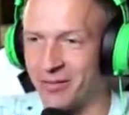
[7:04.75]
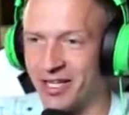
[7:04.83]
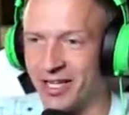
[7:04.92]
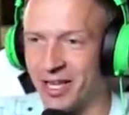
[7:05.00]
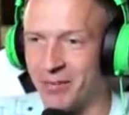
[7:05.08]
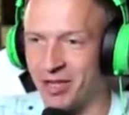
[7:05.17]
I'm
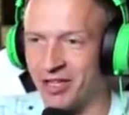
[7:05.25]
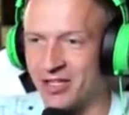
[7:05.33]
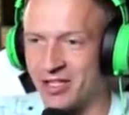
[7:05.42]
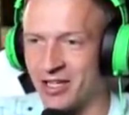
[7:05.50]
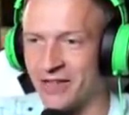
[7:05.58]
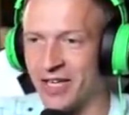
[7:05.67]
gonna keep it
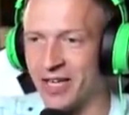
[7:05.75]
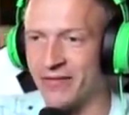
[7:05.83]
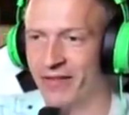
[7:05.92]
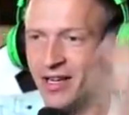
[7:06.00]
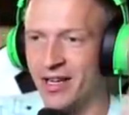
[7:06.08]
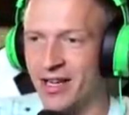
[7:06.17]
conservative.
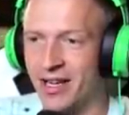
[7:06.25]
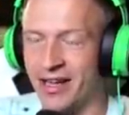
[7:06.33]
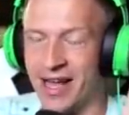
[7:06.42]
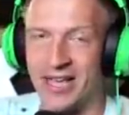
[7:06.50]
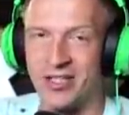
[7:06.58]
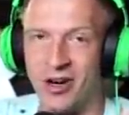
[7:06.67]

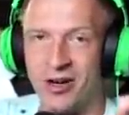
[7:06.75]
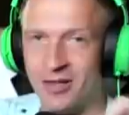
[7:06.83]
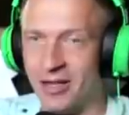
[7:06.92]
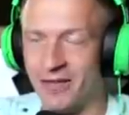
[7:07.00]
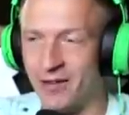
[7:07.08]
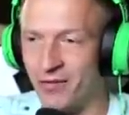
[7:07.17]
It has all
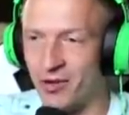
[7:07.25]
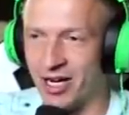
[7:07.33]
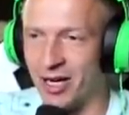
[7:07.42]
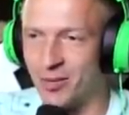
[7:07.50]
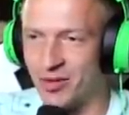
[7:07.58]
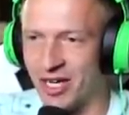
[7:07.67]
level 4
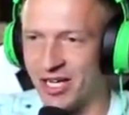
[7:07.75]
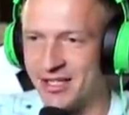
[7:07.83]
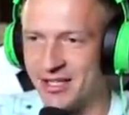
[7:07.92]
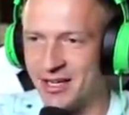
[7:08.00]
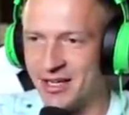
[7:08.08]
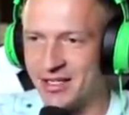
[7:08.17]

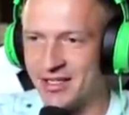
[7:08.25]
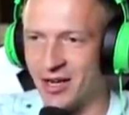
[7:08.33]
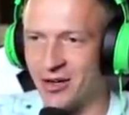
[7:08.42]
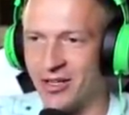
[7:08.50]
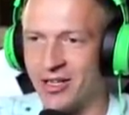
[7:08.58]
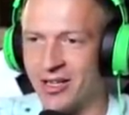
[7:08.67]
upgrades.
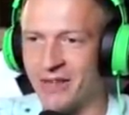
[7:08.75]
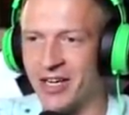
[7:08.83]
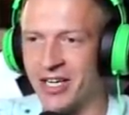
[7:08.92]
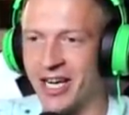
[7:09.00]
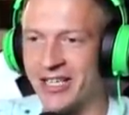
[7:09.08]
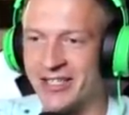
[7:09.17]
So leave
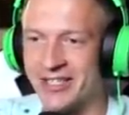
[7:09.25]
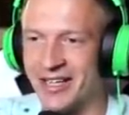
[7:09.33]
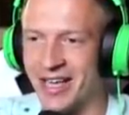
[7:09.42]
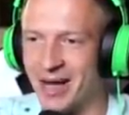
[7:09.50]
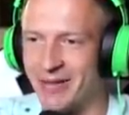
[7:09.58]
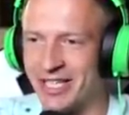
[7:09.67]
your guesses in
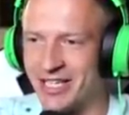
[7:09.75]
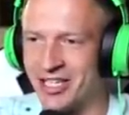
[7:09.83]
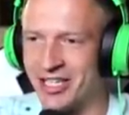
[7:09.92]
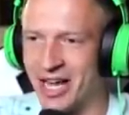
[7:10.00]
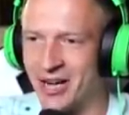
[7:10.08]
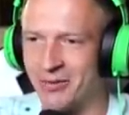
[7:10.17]
the comment
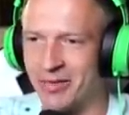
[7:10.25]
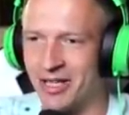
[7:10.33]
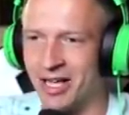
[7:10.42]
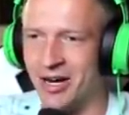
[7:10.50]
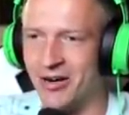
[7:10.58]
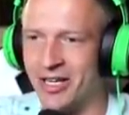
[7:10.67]
section down
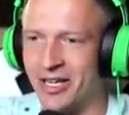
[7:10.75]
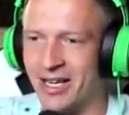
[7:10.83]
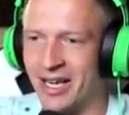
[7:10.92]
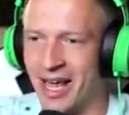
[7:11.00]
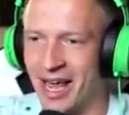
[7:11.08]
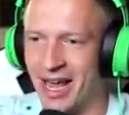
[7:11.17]
below,
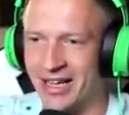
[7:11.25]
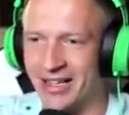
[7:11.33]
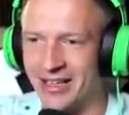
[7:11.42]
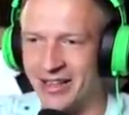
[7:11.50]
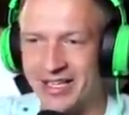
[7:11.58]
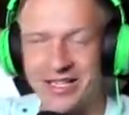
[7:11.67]
and
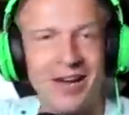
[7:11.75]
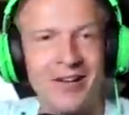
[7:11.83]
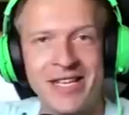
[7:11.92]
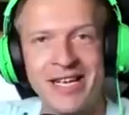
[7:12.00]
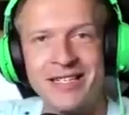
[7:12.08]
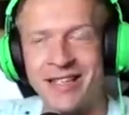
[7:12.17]
let's go
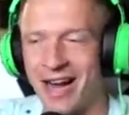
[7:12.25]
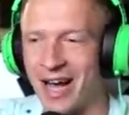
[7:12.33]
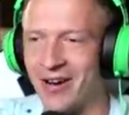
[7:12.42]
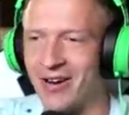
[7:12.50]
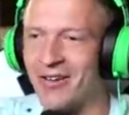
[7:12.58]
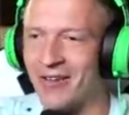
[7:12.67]
and test it
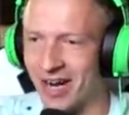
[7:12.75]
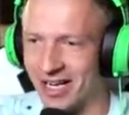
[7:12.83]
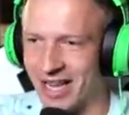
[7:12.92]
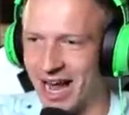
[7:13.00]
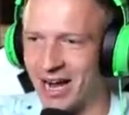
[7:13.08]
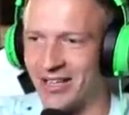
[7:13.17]
out
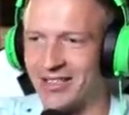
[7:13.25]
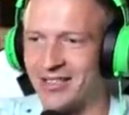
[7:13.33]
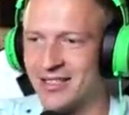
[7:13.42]
right now.